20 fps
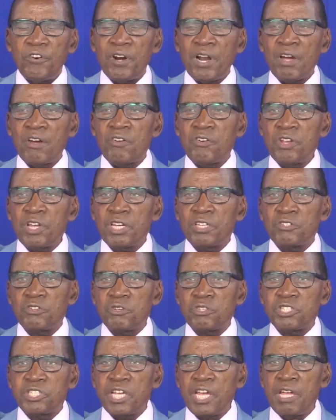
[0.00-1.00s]
For a Greek
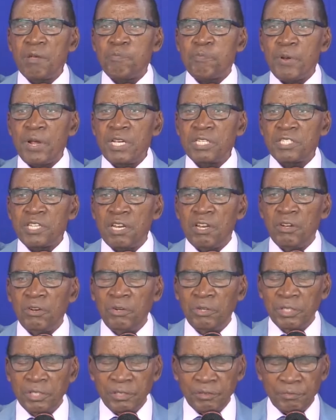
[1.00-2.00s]
to say praise the Lord.